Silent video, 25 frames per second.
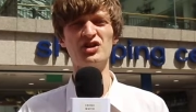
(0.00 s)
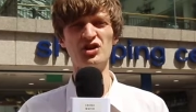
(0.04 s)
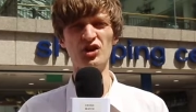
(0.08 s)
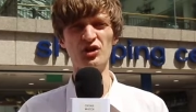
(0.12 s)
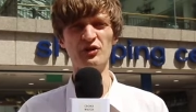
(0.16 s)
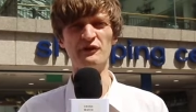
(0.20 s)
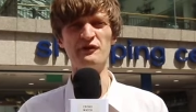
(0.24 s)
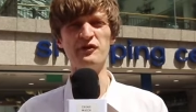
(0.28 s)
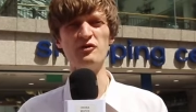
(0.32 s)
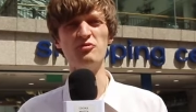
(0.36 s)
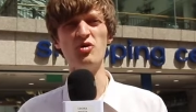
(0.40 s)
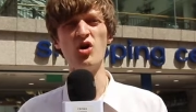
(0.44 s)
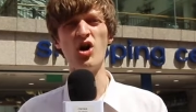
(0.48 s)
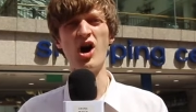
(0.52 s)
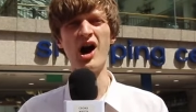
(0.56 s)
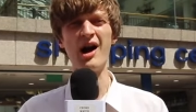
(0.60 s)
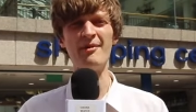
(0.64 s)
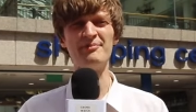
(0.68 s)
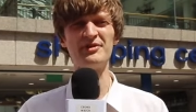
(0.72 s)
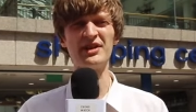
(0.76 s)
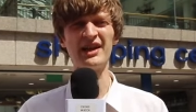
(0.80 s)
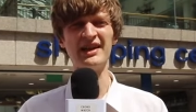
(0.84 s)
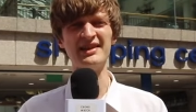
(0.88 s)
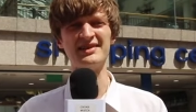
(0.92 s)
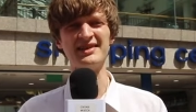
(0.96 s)
tuned for more
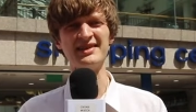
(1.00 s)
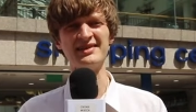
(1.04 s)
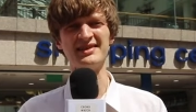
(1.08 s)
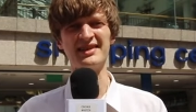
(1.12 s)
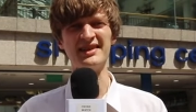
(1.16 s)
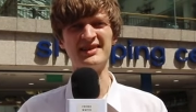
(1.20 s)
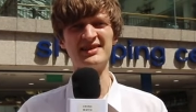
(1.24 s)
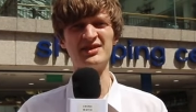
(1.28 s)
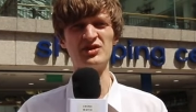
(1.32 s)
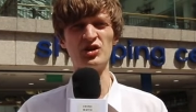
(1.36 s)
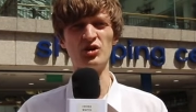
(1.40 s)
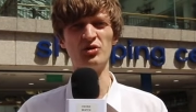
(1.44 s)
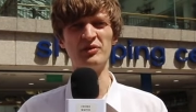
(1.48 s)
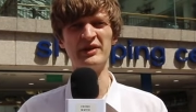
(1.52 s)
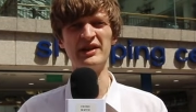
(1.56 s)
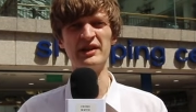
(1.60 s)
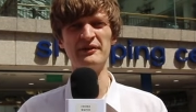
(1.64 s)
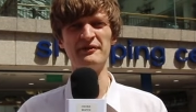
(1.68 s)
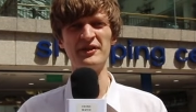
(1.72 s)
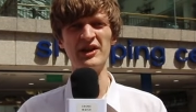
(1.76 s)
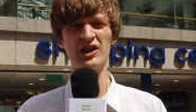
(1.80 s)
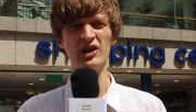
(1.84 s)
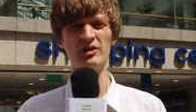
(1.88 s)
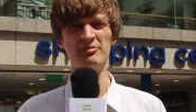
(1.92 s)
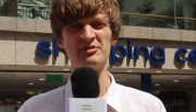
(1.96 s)
updates as this story
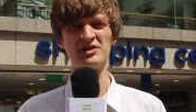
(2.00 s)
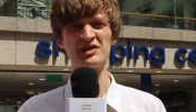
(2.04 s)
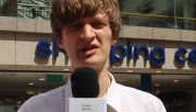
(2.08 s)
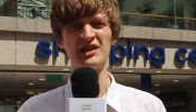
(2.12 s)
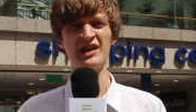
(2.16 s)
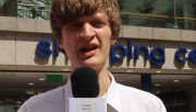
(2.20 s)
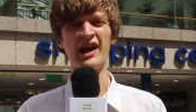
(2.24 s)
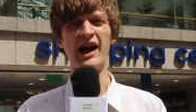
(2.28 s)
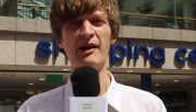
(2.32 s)
develops,